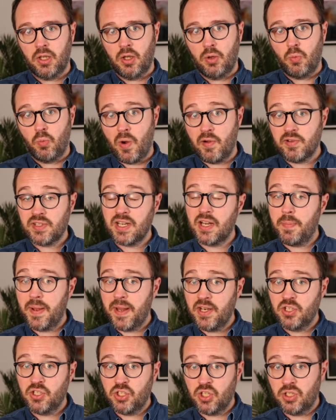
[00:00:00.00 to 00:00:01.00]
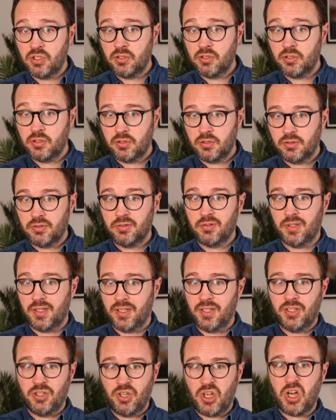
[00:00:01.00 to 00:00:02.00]
Whereas in a pension,
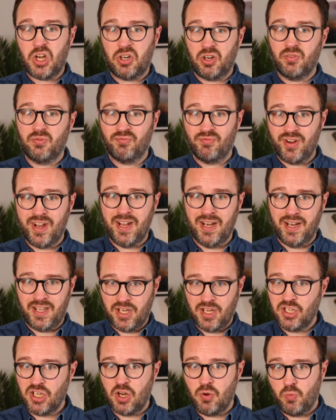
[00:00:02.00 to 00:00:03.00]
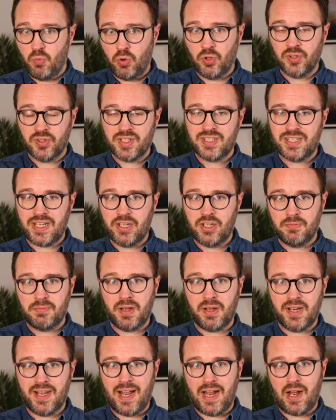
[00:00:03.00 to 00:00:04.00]
you can't really. You don't want to take your
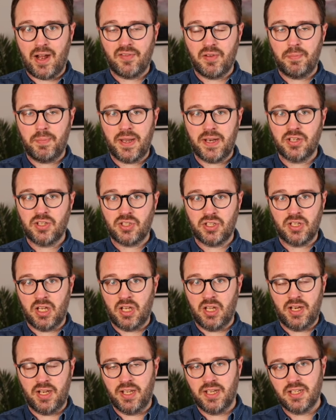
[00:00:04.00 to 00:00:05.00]
money out of a pension early.